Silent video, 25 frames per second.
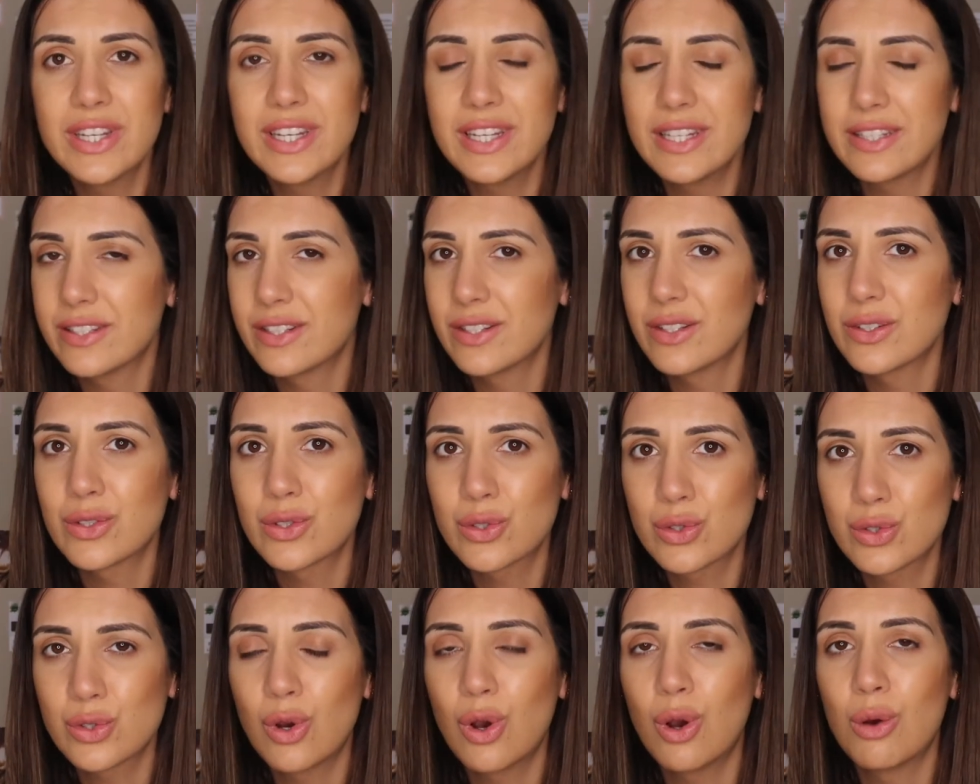need to
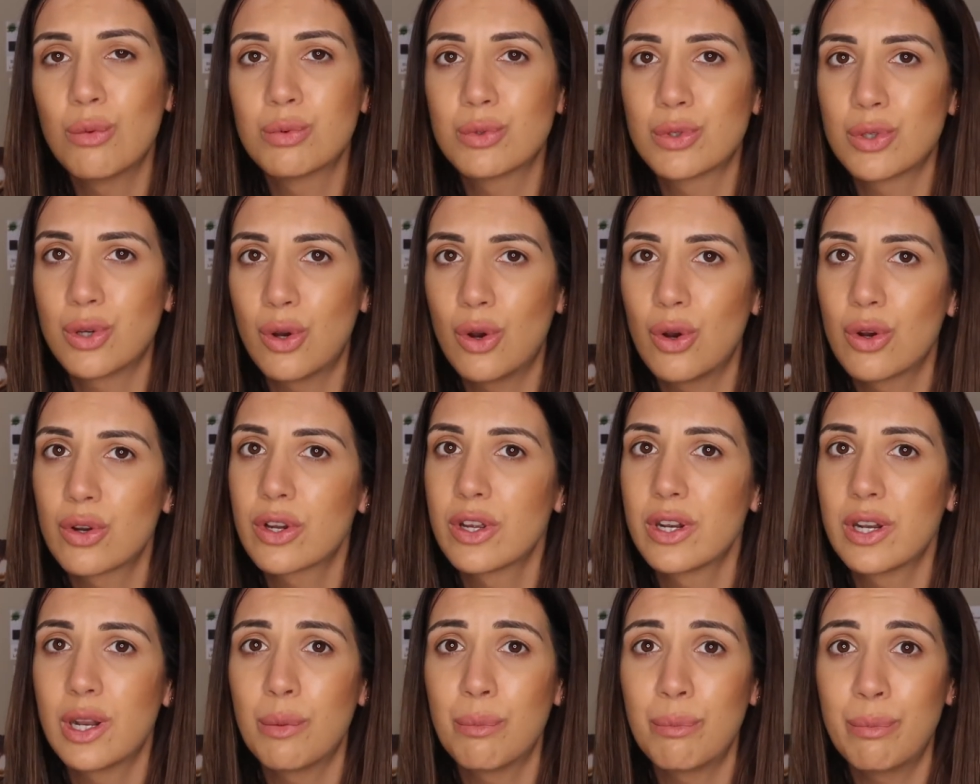stop
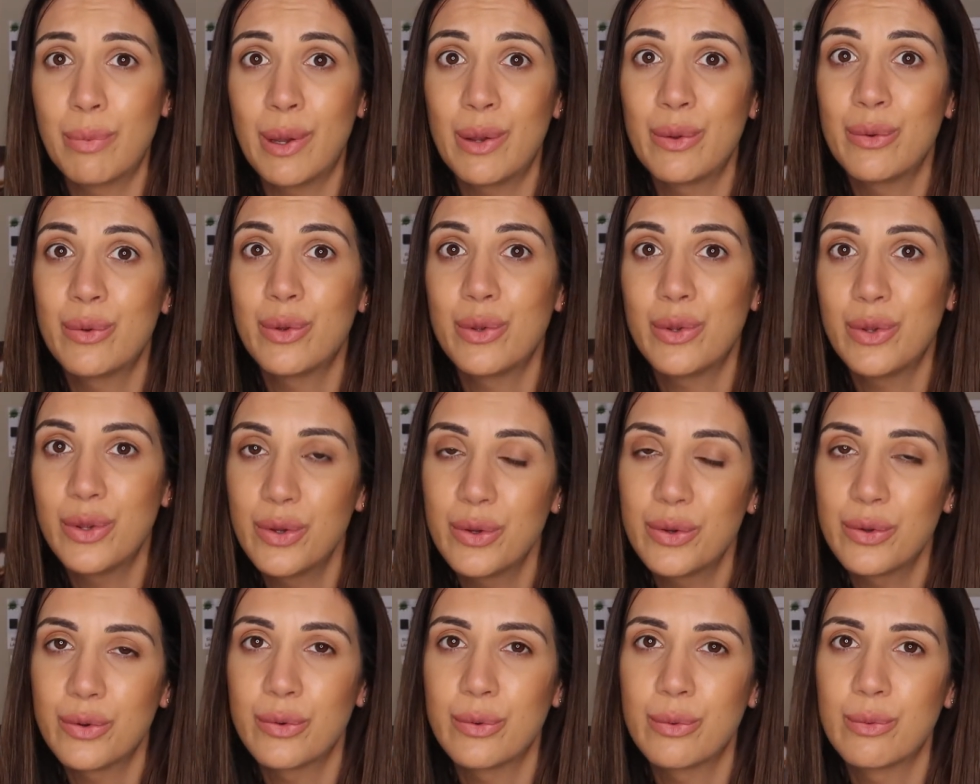talking about you.